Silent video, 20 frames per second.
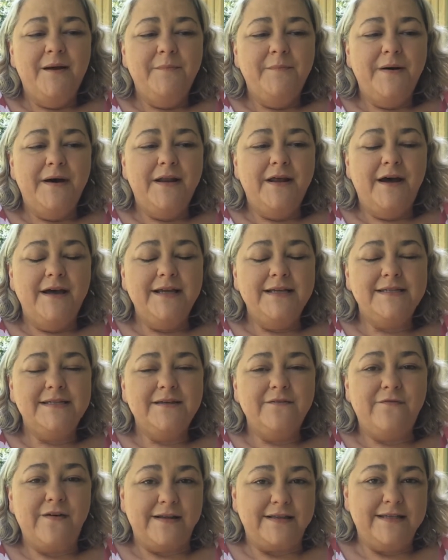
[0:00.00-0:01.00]
But it's
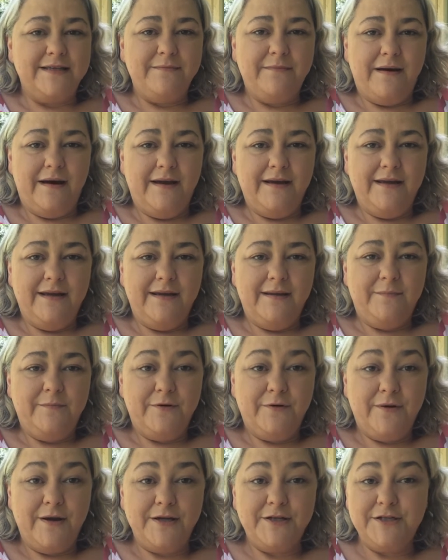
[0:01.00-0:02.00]
affecting my
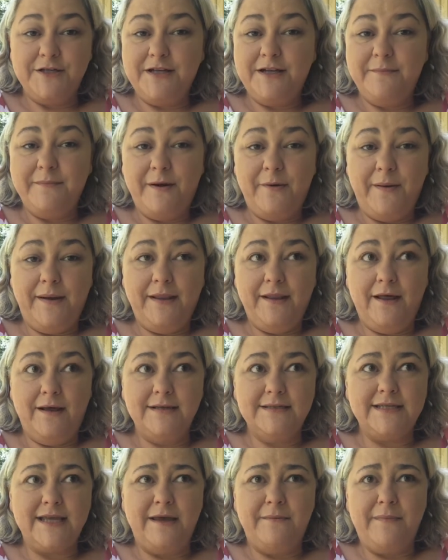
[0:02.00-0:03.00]
progression and my weight
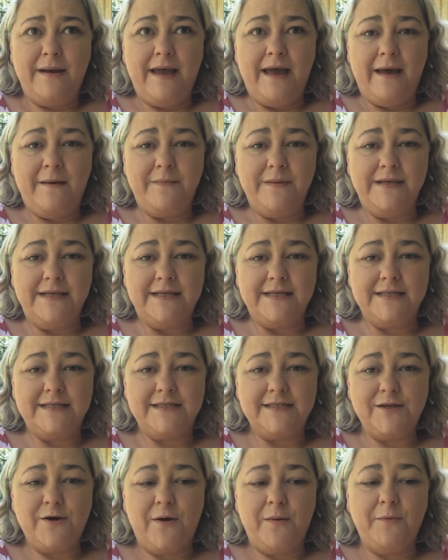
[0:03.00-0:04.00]
loss and my happiness.
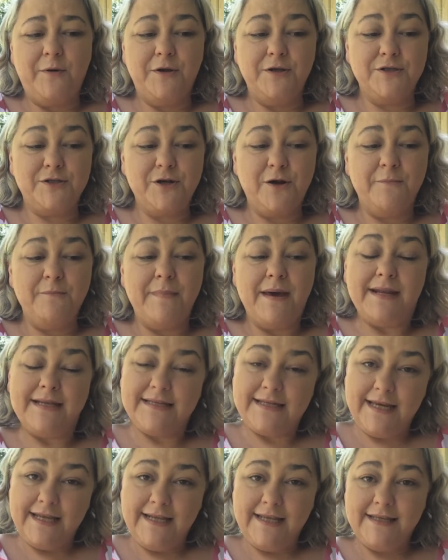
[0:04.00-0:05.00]
So I'm going to start
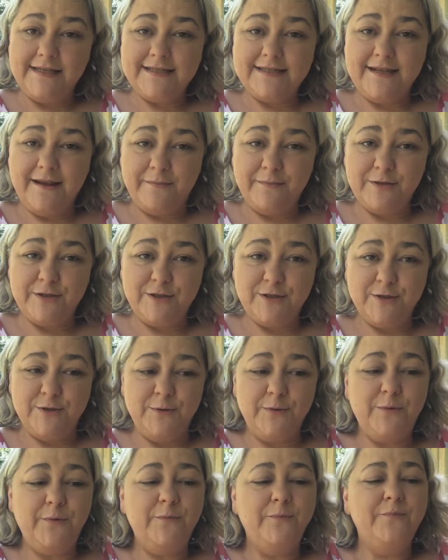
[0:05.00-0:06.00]
meditating as number
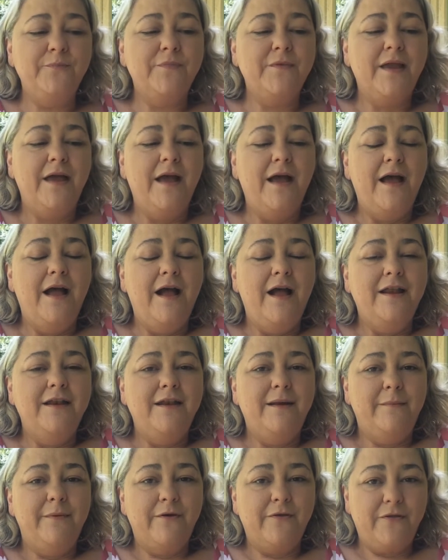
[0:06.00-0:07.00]
2.
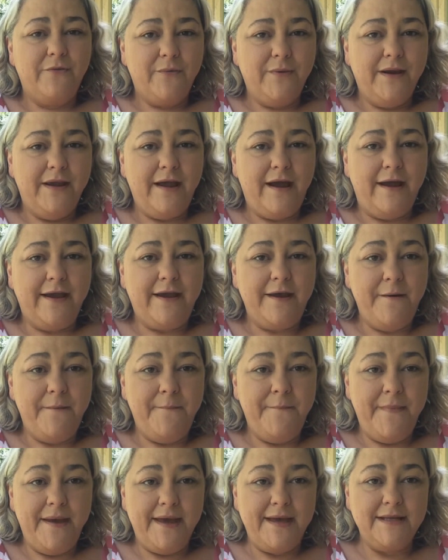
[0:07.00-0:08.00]
Number 3, I
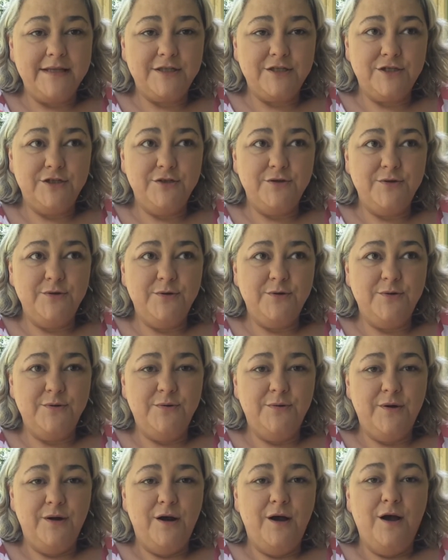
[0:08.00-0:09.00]
commit
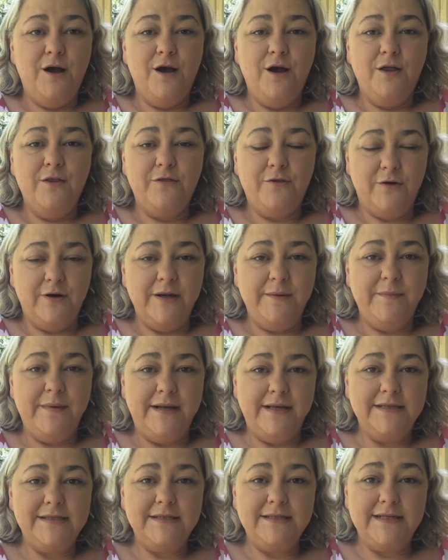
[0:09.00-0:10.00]
to 30
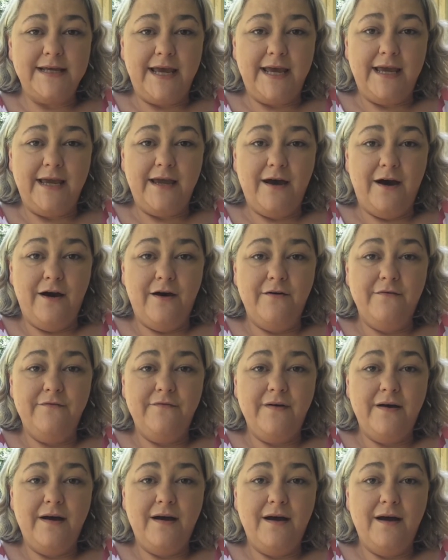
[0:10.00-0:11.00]
minutes a day of
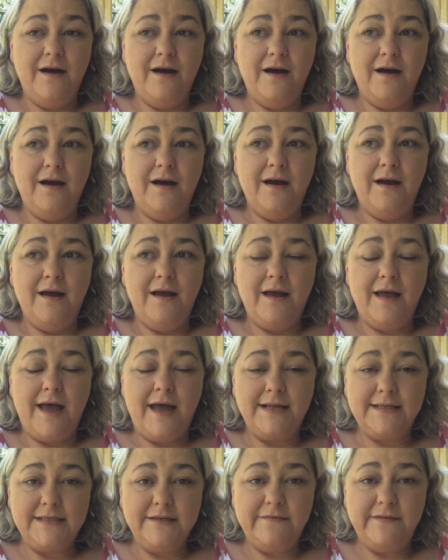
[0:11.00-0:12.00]

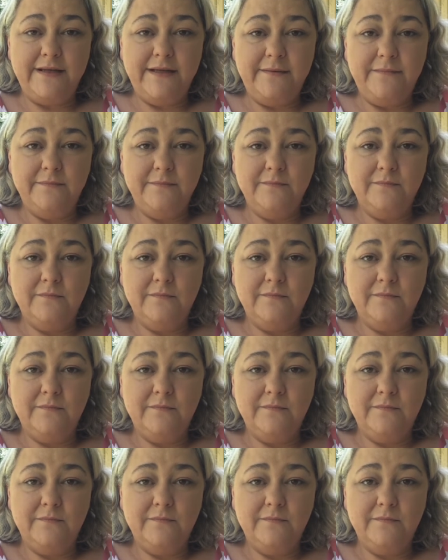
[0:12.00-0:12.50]
activity.